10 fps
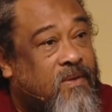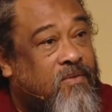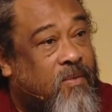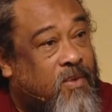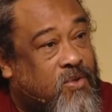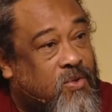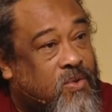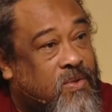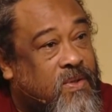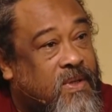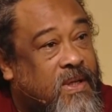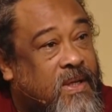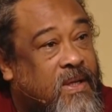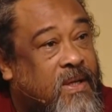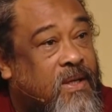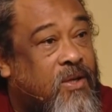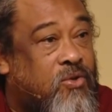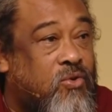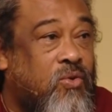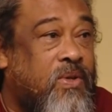from the
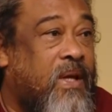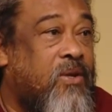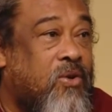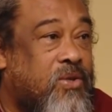truth and